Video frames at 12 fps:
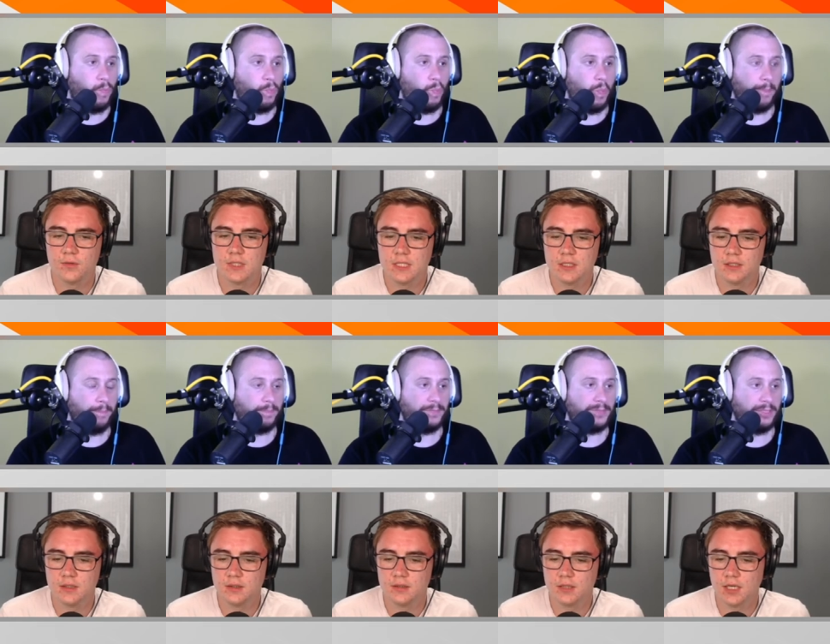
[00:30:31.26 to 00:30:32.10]
Speaker 1: Digne
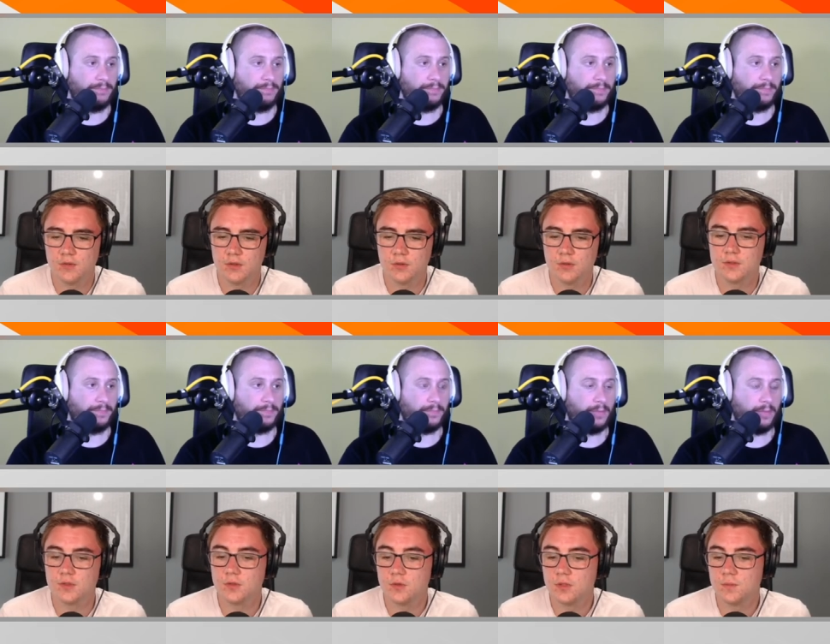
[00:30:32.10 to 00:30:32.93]
and Calvert Lewin. So
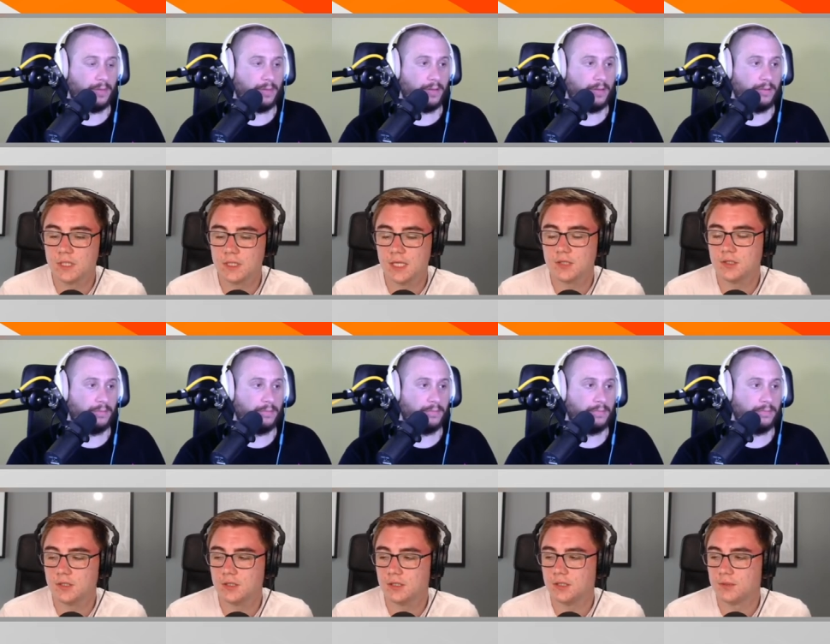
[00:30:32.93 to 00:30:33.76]
you could
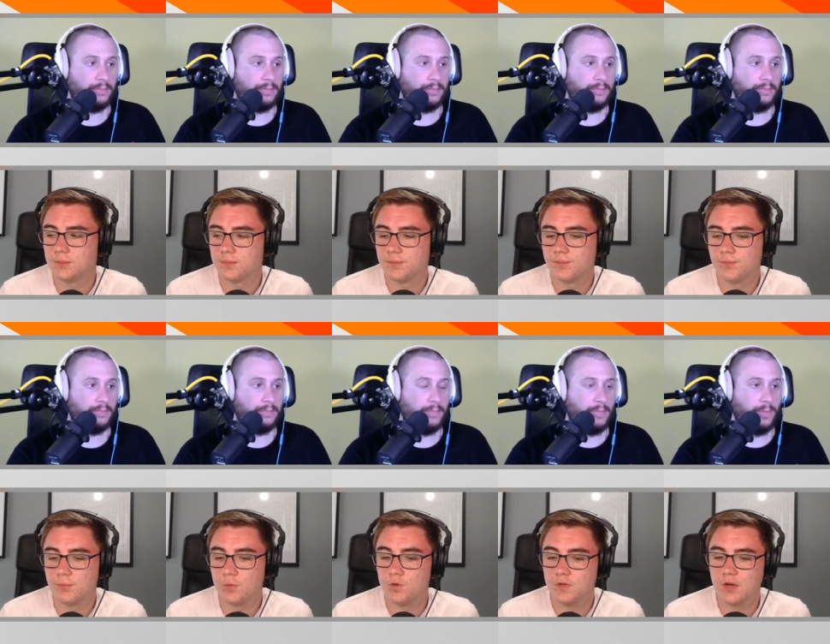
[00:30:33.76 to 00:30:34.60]
potentially
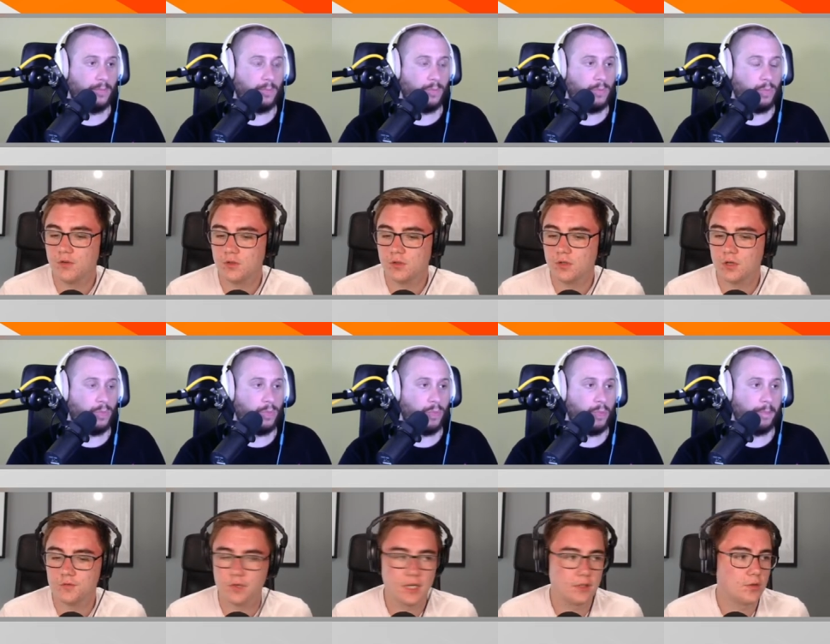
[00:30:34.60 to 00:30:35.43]
move Calvert Lewin on for
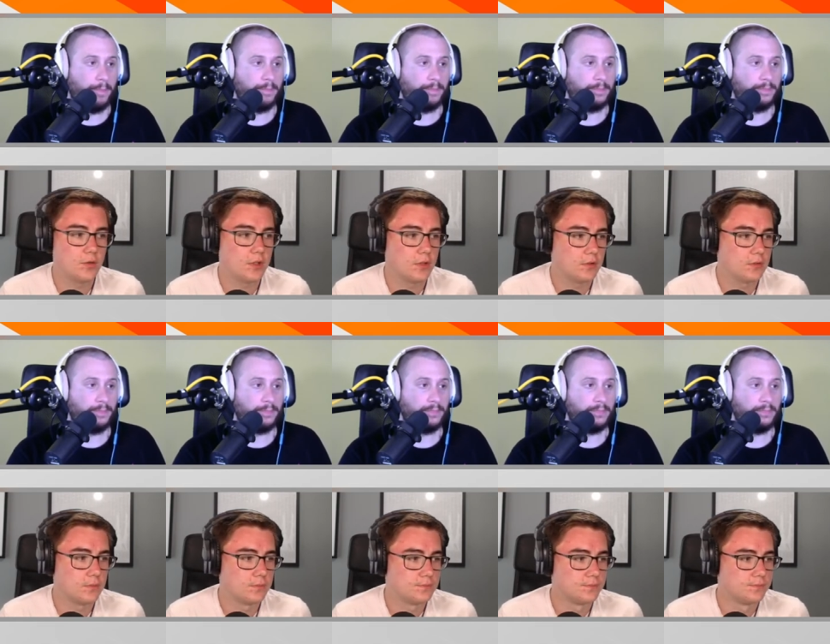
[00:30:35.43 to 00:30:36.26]
Antonio.
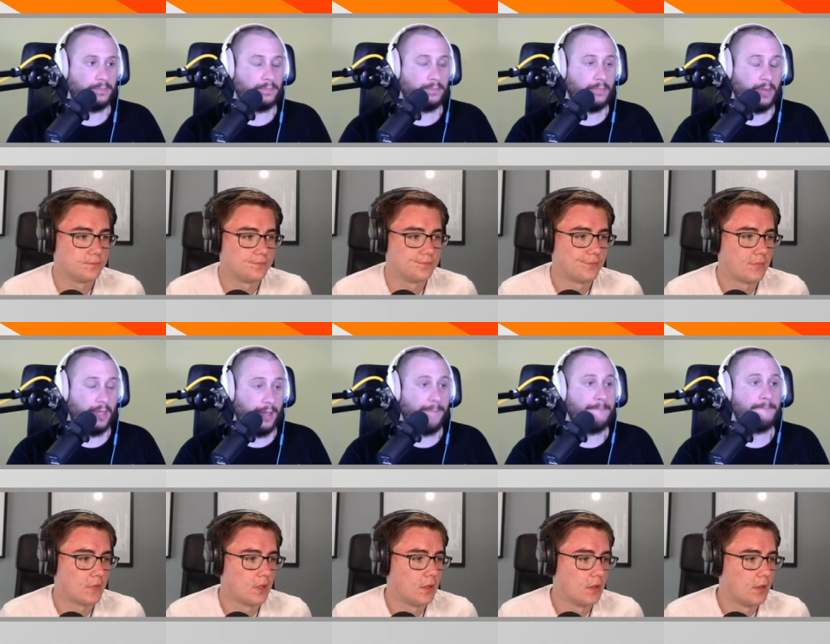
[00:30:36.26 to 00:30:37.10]

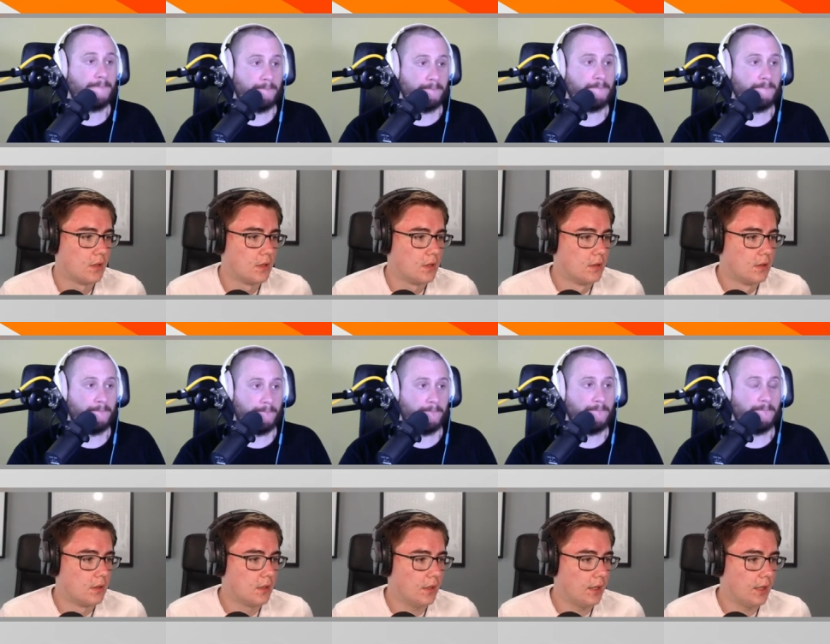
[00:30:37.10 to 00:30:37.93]
Yeah.
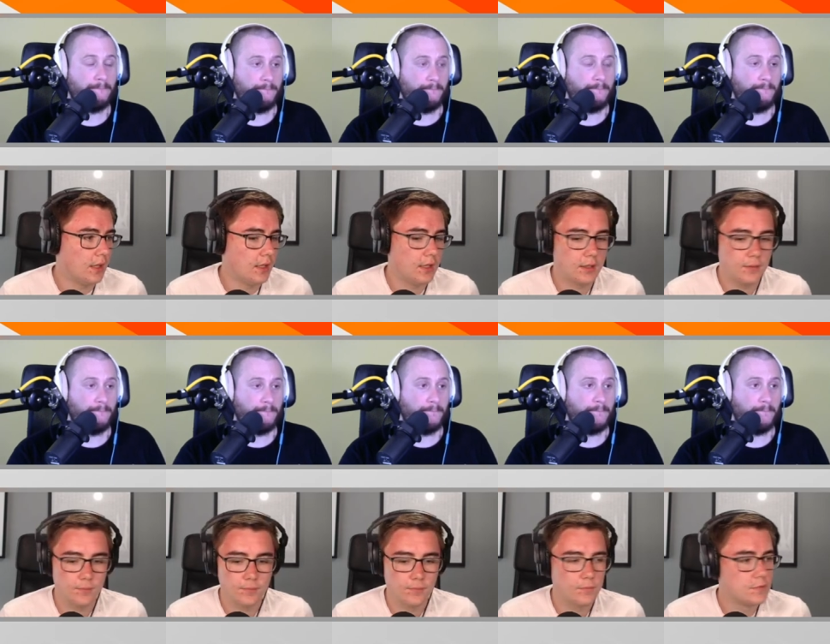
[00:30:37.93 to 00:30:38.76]

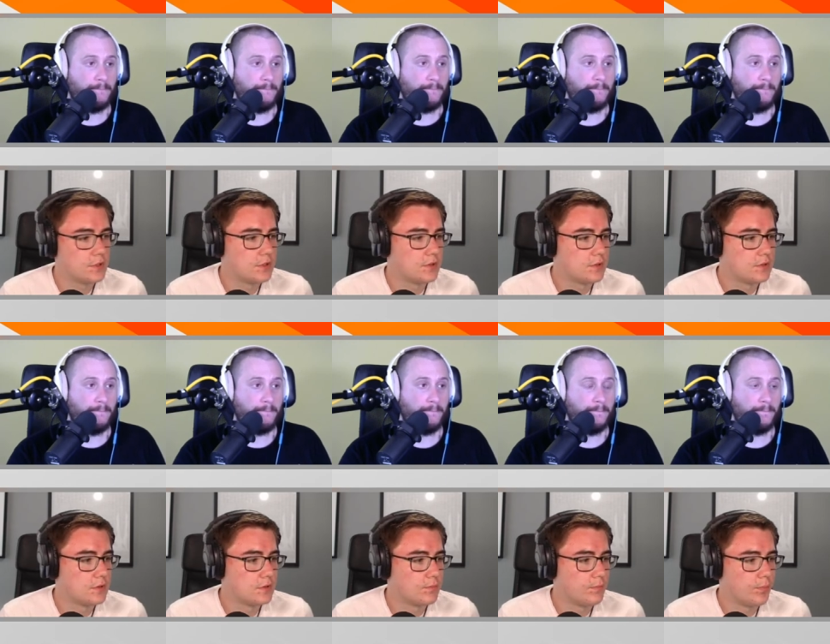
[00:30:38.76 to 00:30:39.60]
Um,
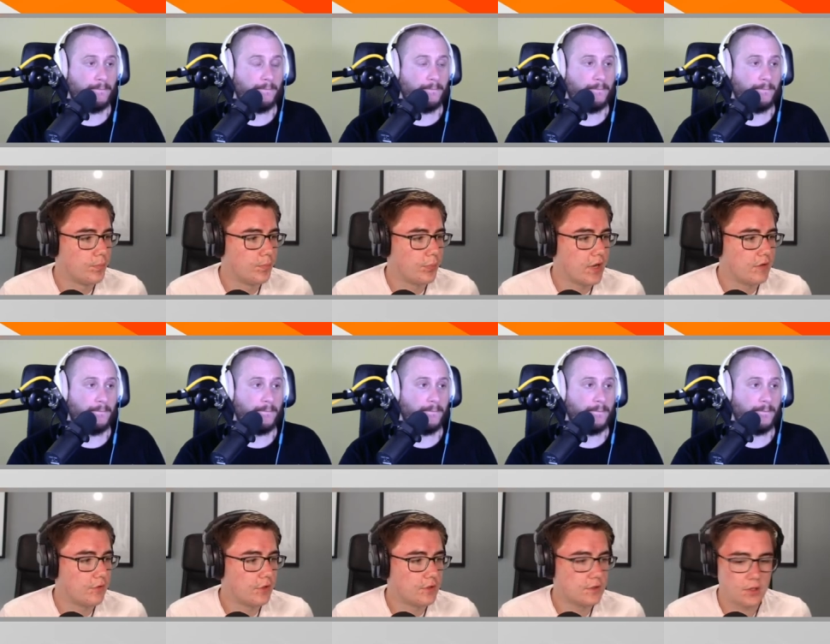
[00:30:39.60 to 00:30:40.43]

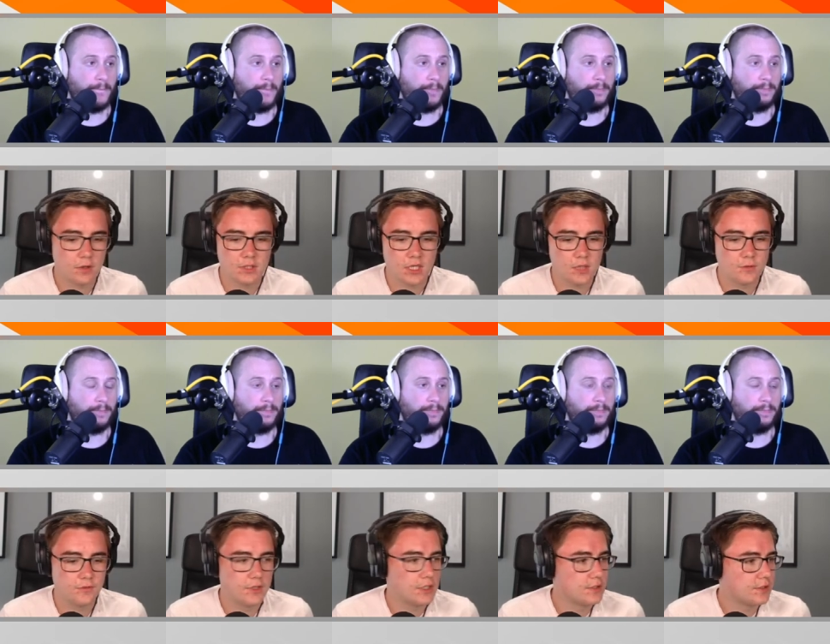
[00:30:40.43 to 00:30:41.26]
Brentford's got terrible
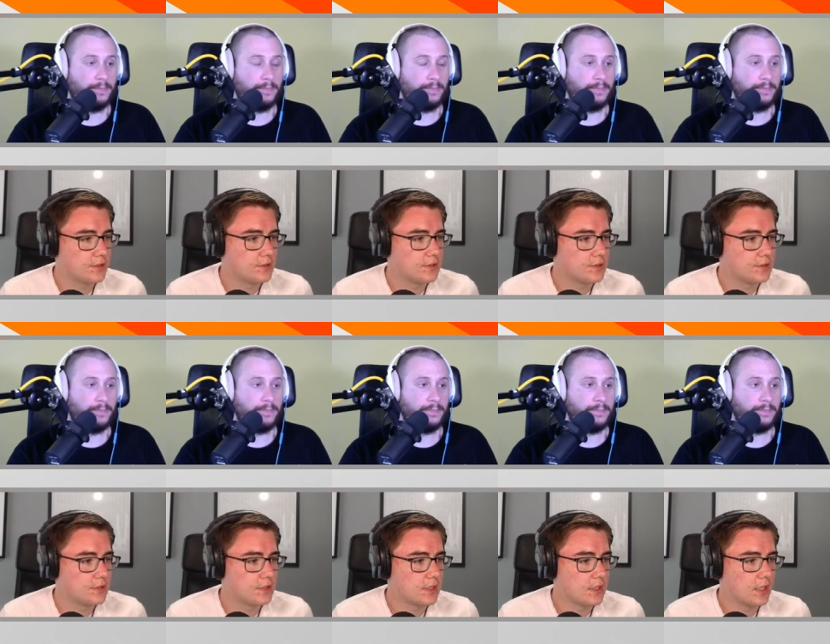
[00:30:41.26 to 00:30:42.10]
fixtures.
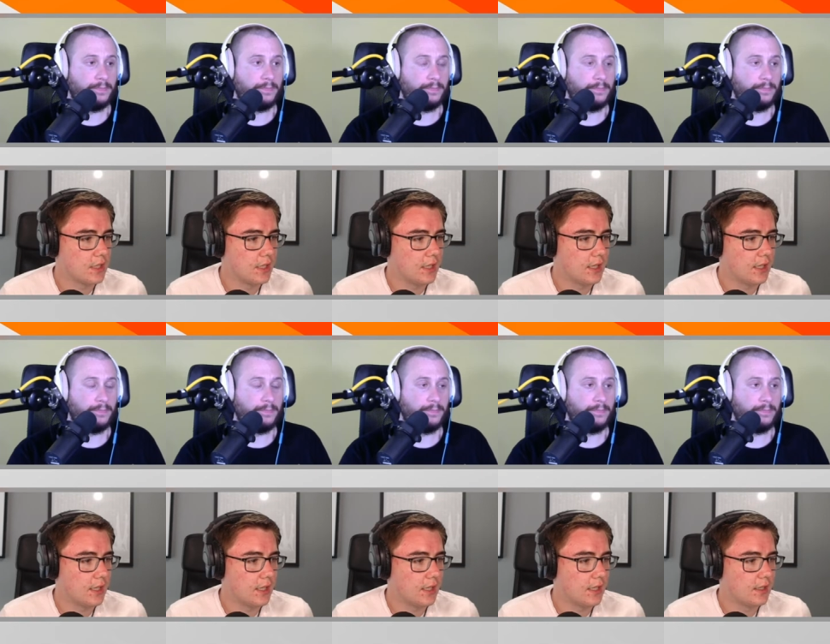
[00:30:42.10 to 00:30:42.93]

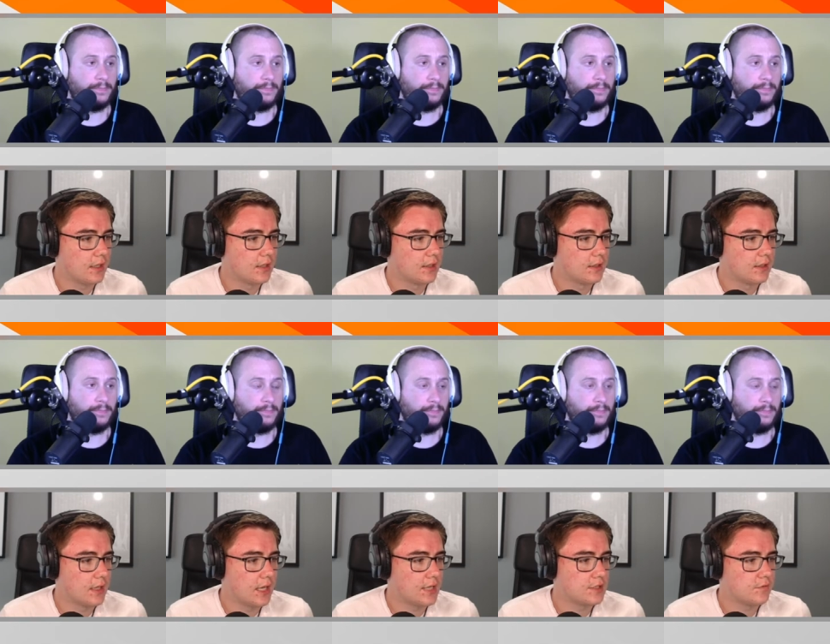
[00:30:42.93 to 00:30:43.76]
Uh,
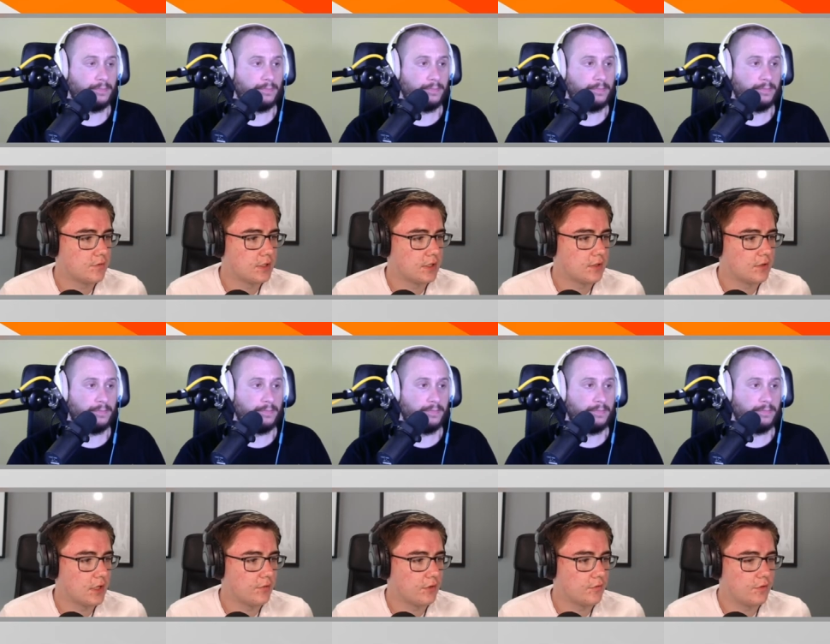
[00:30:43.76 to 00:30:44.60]
Aston Villa don't
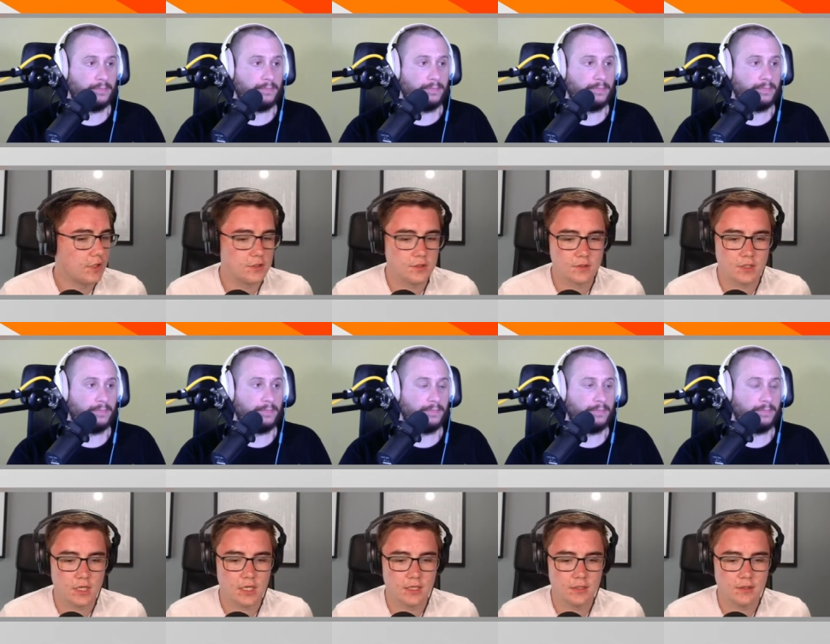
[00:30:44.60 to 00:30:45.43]
have good fixtures
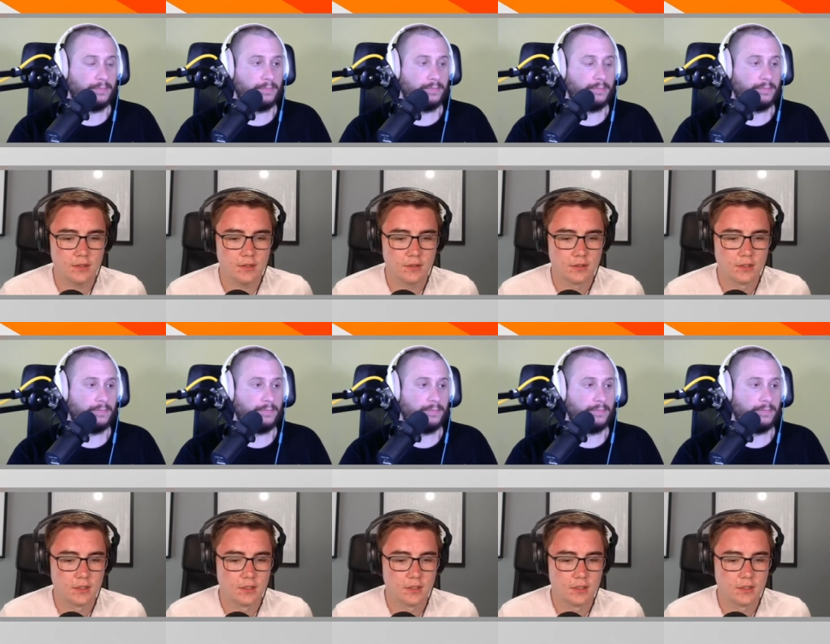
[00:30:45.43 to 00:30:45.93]
either.